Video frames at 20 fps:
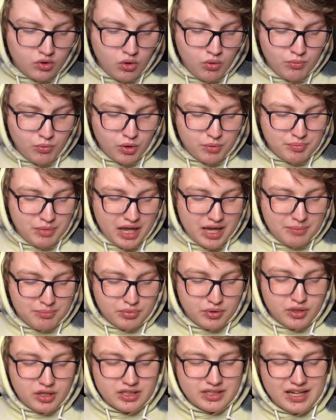more
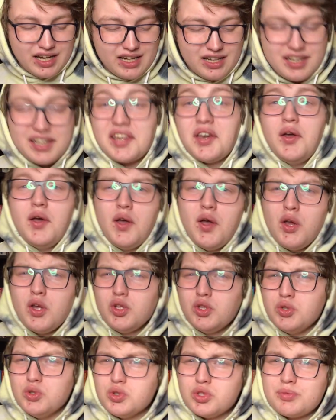paper and kind of like
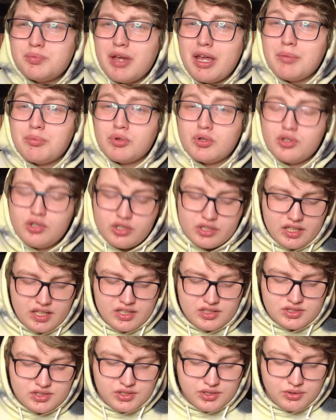newspaper
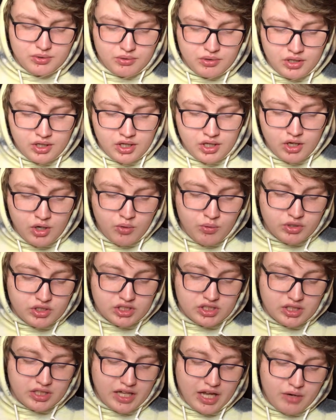looking too, which is
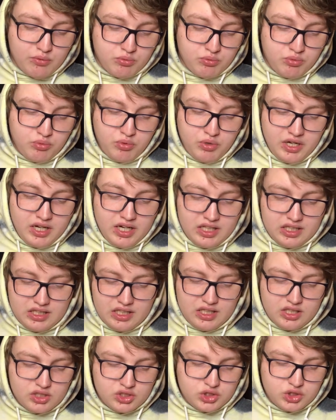something I
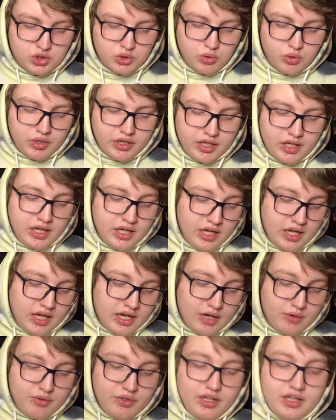really enjoy. And
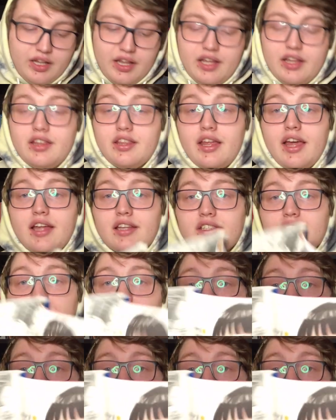I really like that, so